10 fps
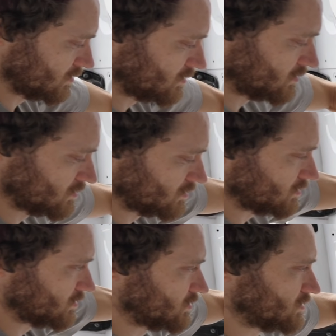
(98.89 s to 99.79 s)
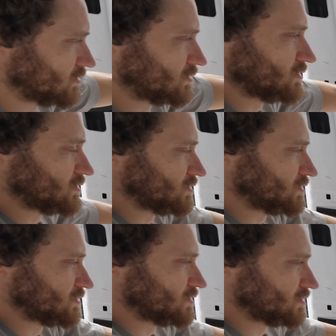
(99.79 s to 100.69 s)
You want it to keep
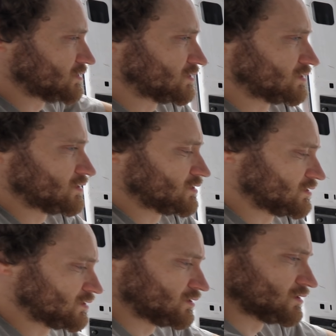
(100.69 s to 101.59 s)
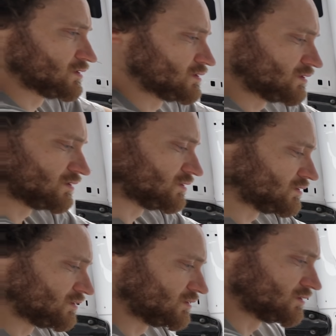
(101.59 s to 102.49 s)
that loftiness, that sort of
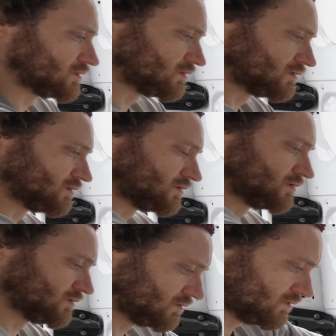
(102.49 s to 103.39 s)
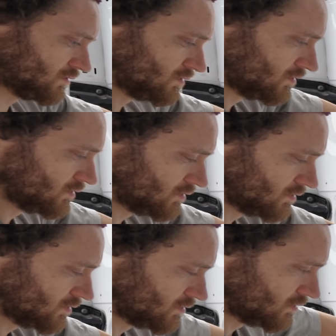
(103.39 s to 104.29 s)
airiness about it, because that's
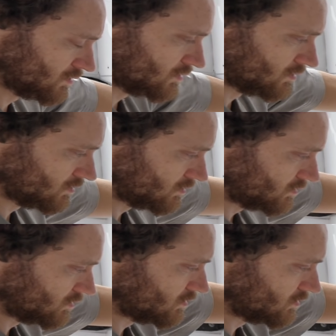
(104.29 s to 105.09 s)
when it's at its